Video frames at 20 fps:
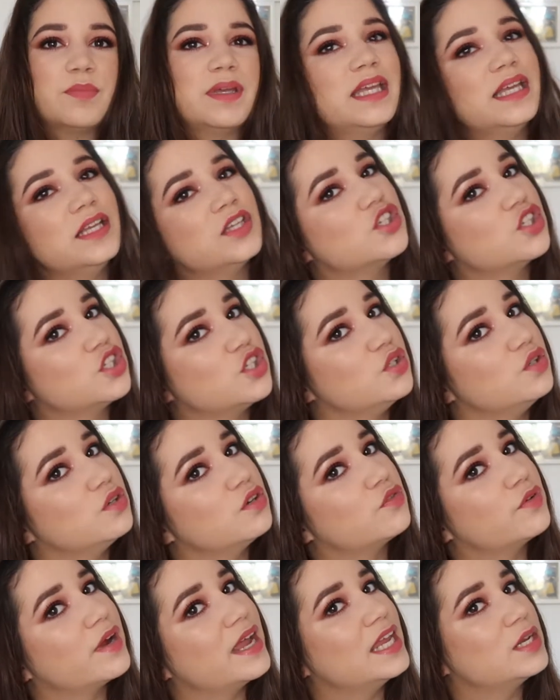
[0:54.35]
each to
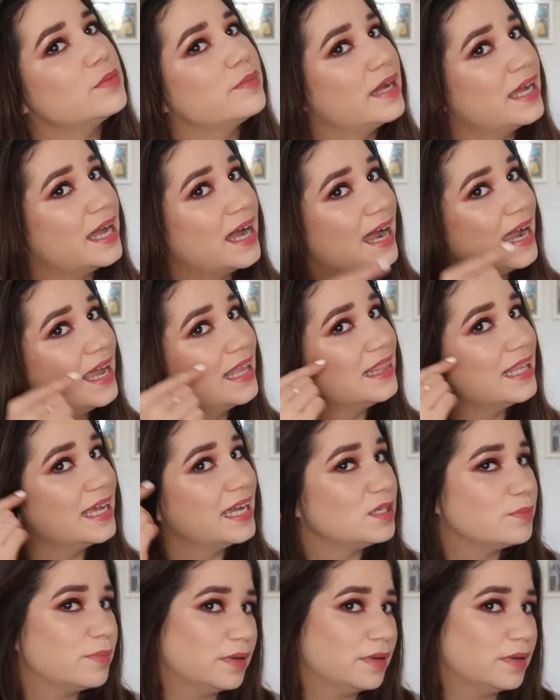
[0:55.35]
create my highlight,